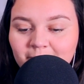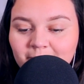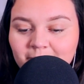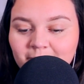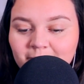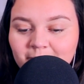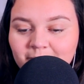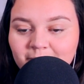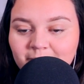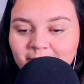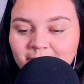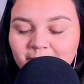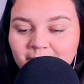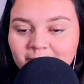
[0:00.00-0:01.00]

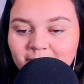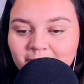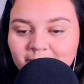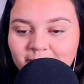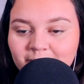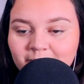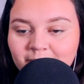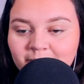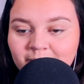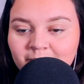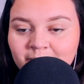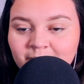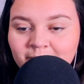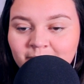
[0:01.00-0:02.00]

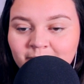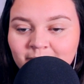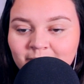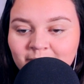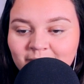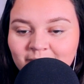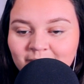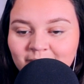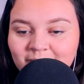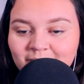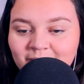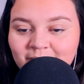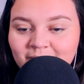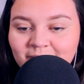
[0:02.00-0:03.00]

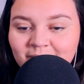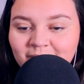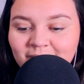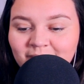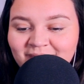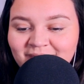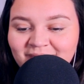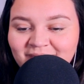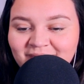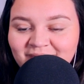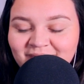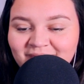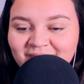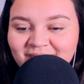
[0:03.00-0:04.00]

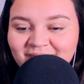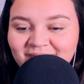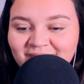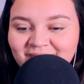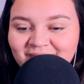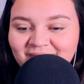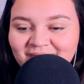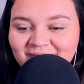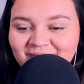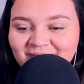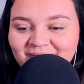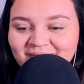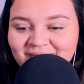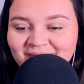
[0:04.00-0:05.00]

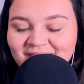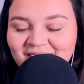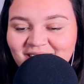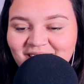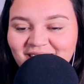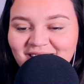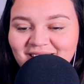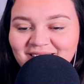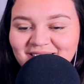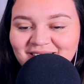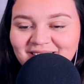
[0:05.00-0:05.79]
[no speech]